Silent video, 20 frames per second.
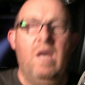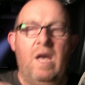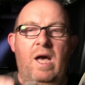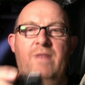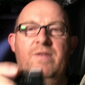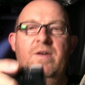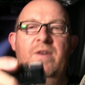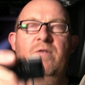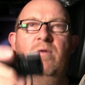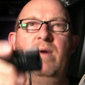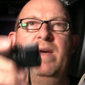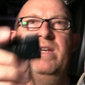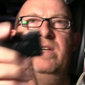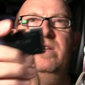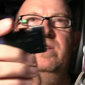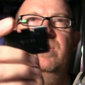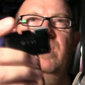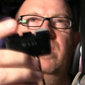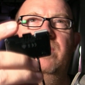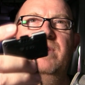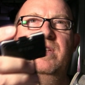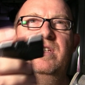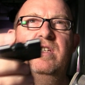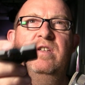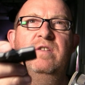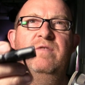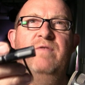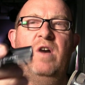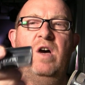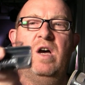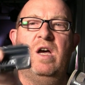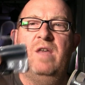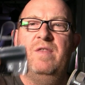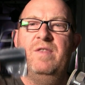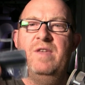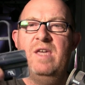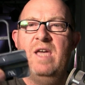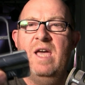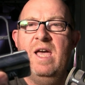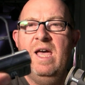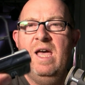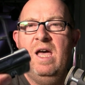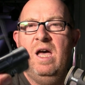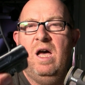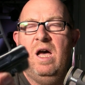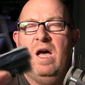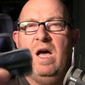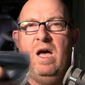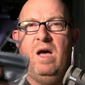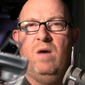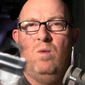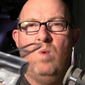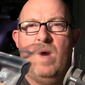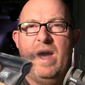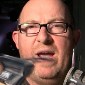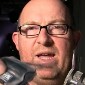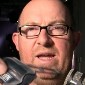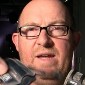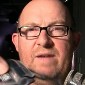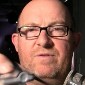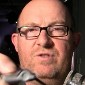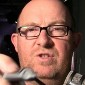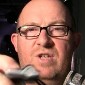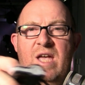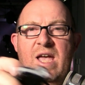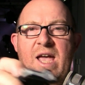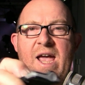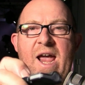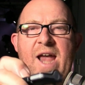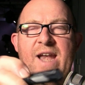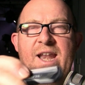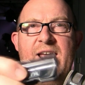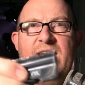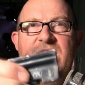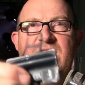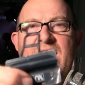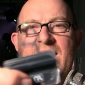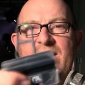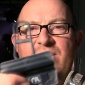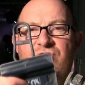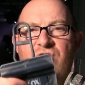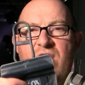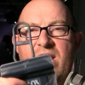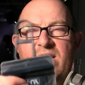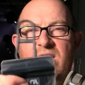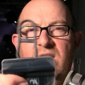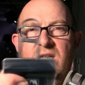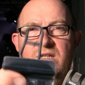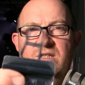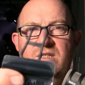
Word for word: And the other way you could do this is via the uh, Waves NX head tracker.